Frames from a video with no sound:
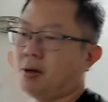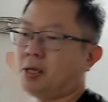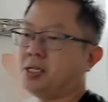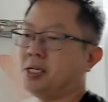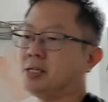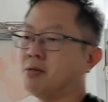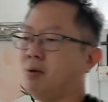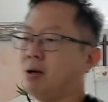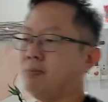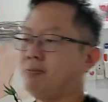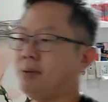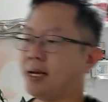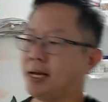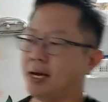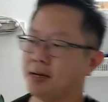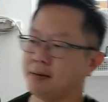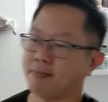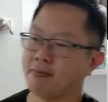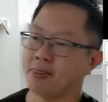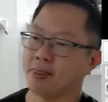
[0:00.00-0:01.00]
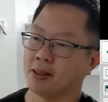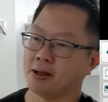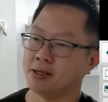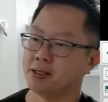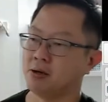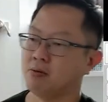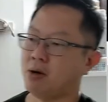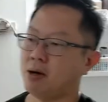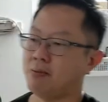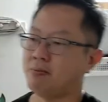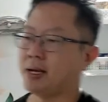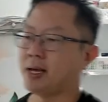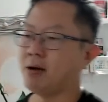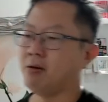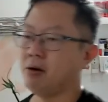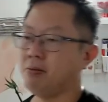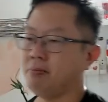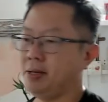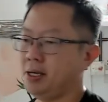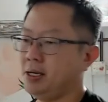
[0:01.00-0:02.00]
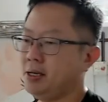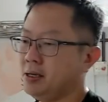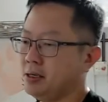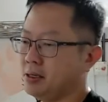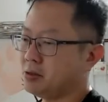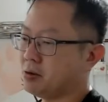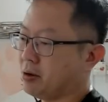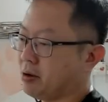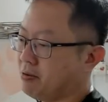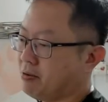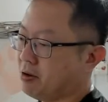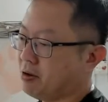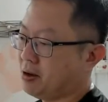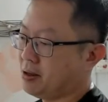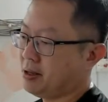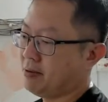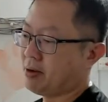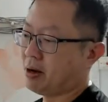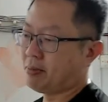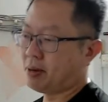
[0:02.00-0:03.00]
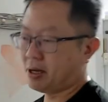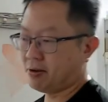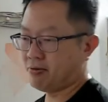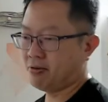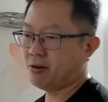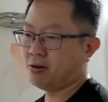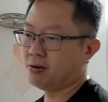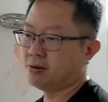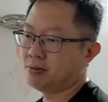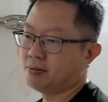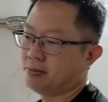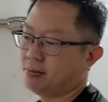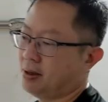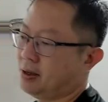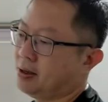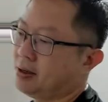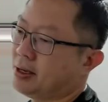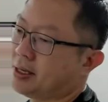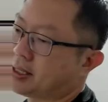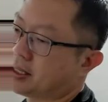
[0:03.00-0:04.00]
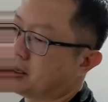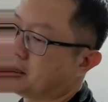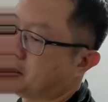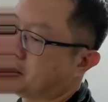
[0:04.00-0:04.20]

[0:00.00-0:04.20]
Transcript: is 1 packet? So 1 packet will be 24 divided by 4. So you